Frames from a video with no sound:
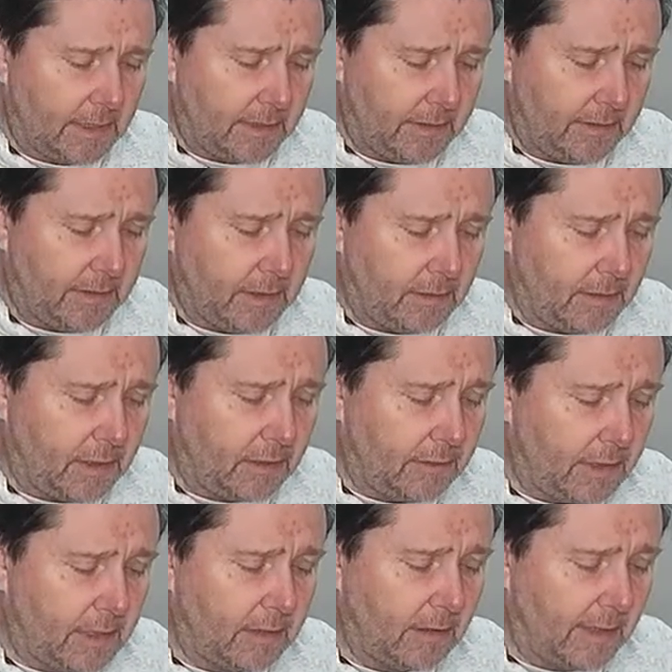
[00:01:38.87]
a
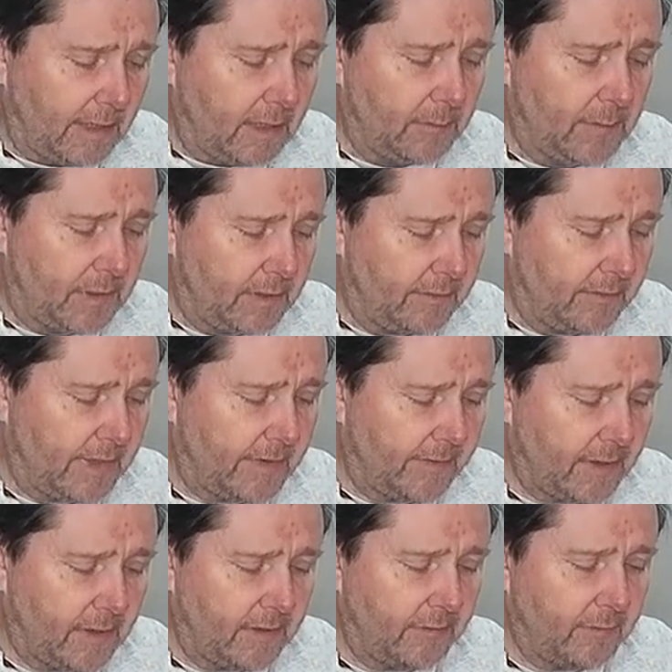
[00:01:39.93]
critical element
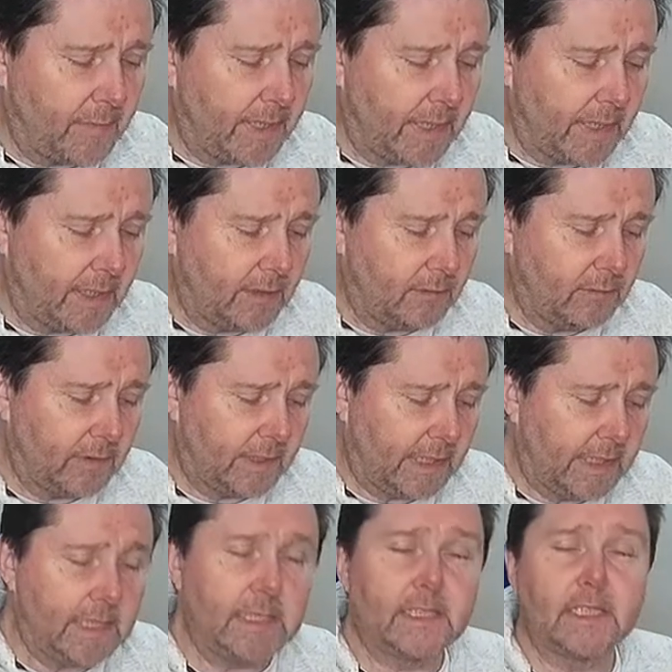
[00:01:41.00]
of making a
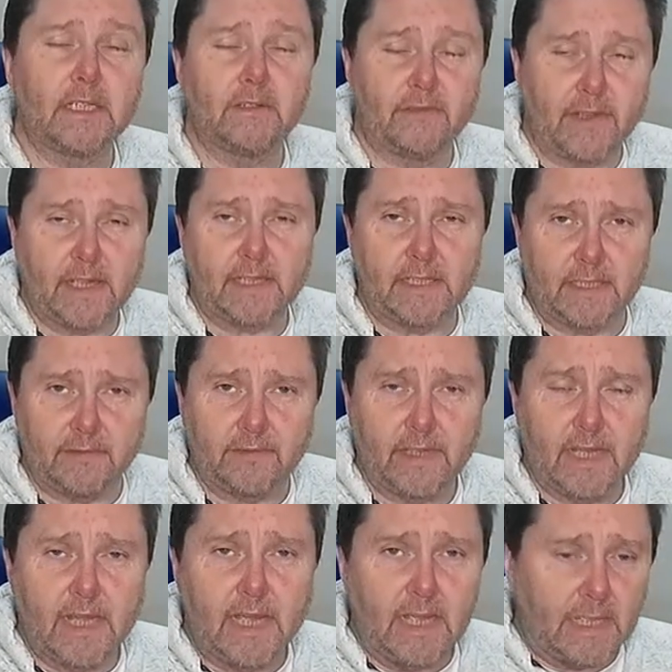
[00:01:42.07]
heatsink effective
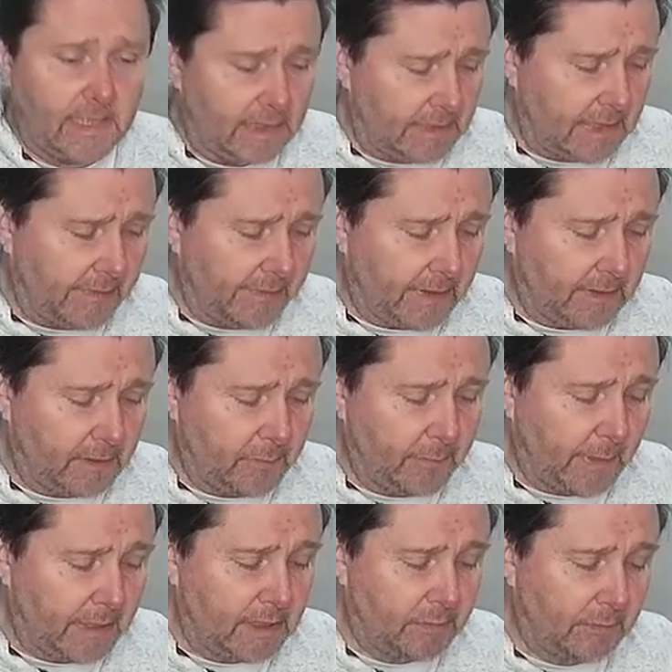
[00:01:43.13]
is having the
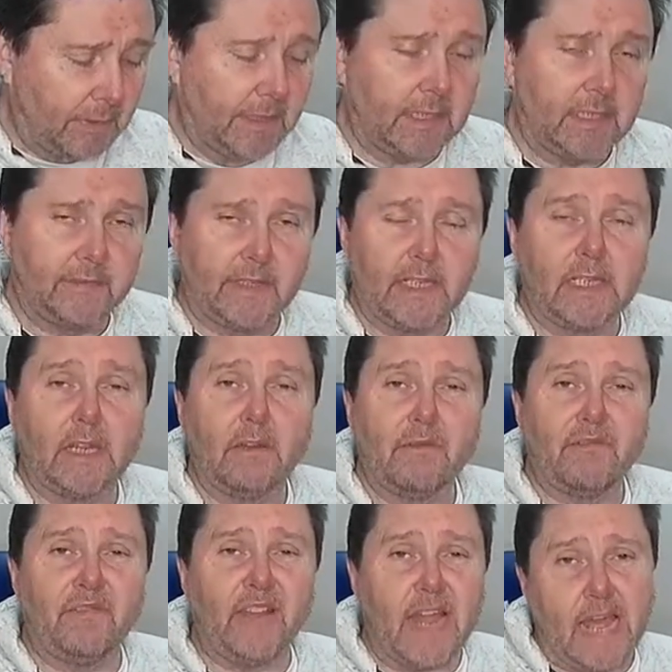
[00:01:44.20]
base plate of it
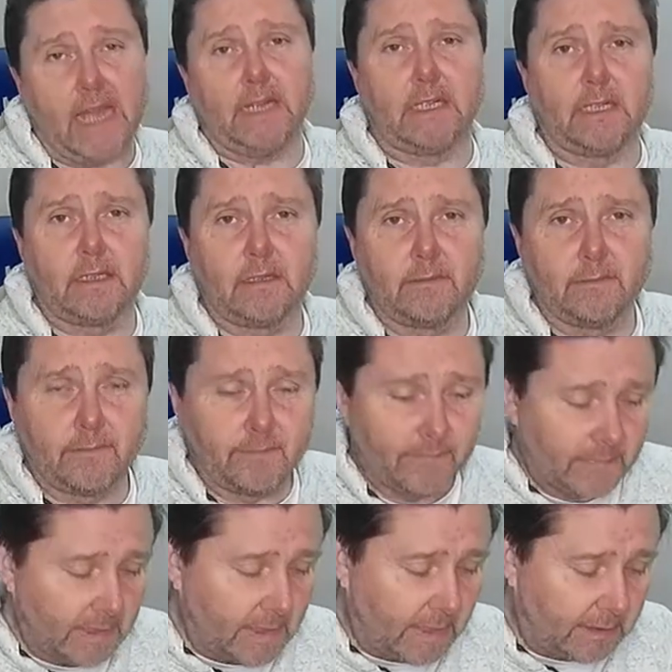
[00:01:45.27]
flat.
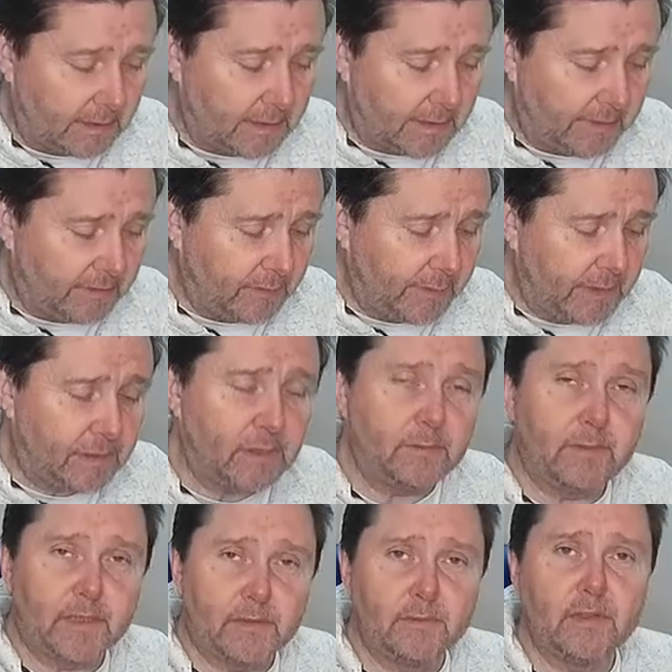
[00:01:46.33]
It doesn't have to be
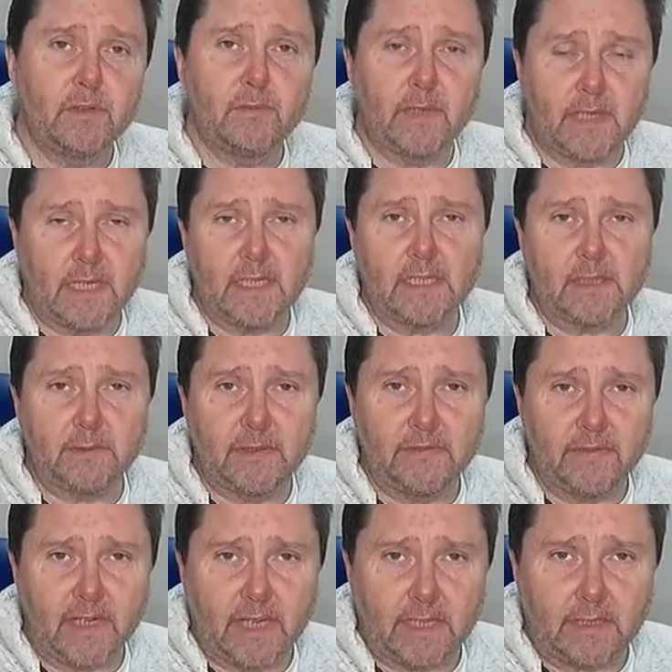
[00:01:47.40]
super smooth, but it has to be
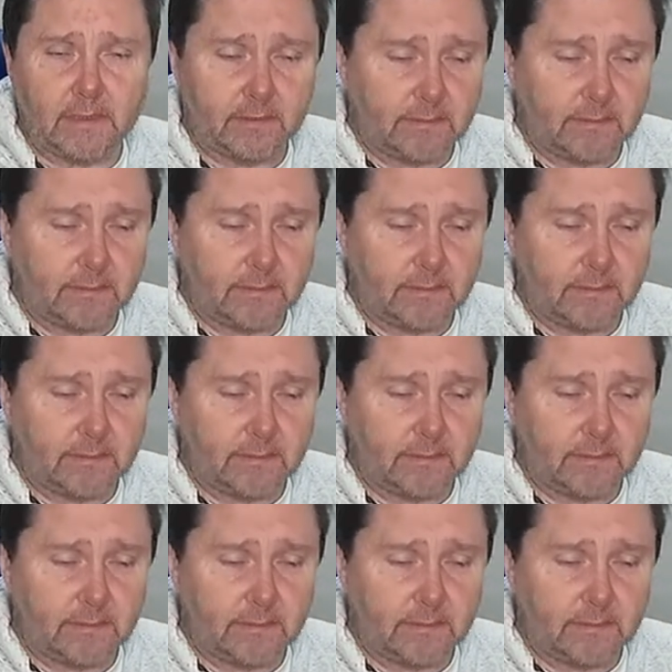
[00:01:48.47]
flat.